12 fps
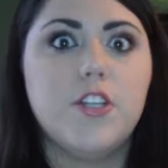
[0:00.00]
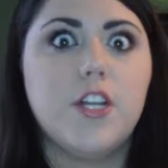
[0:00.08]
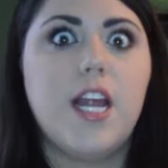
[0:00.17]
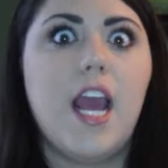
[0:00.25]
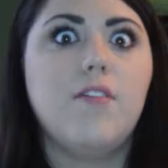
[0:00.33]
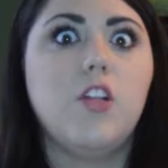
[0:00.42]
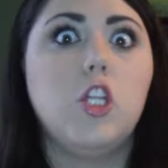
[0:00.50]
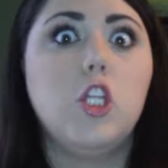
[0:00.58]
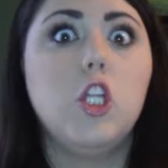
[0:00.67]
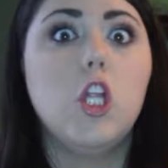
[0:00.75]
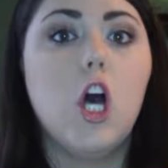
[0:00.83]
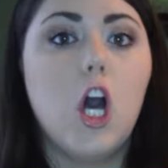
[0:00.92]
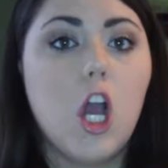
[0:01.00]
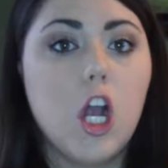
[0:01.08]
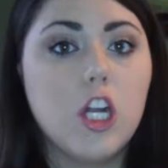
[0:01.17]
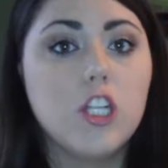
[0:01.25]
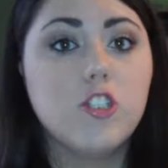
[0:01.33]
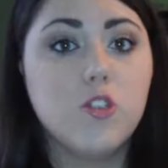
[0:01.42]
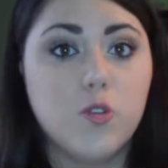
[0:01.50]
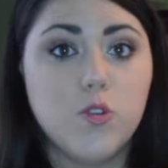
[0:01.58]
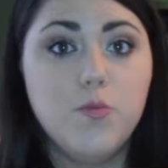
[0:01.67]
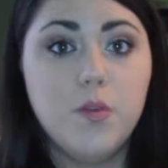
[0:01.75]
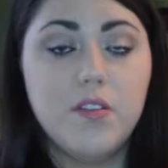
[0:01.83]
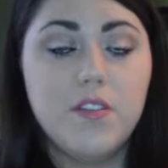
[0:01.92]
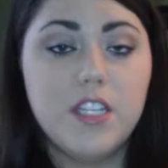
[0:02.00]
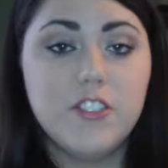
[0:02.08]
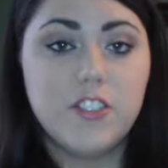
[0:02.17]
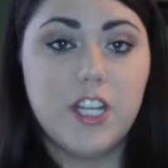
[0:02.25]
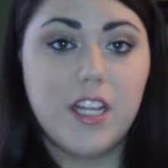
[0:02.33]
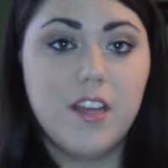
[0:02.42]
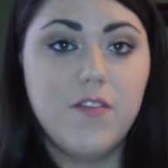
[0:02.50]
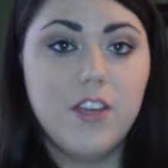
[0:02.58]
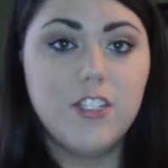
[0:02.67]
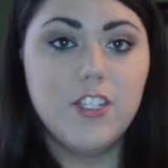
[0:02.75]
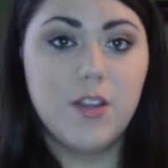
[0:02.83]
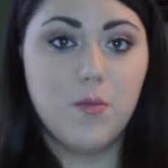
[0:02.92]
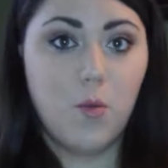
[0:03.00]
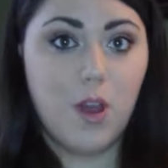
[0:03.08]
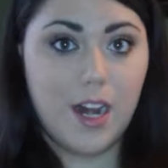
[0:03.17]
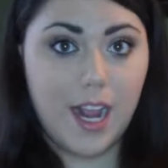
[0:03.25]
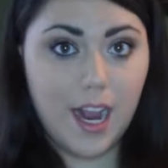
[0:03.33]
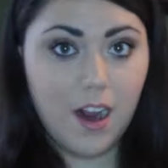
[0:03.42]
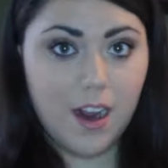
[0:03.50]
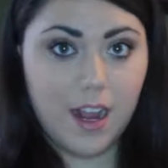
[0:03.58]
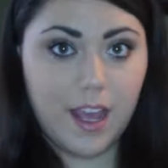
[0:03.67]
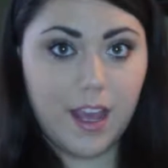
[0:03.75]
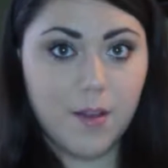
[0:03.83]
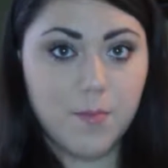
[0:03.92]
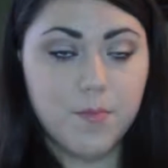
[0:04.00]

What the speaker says: you're going to have a large group of these jellyfish in one area.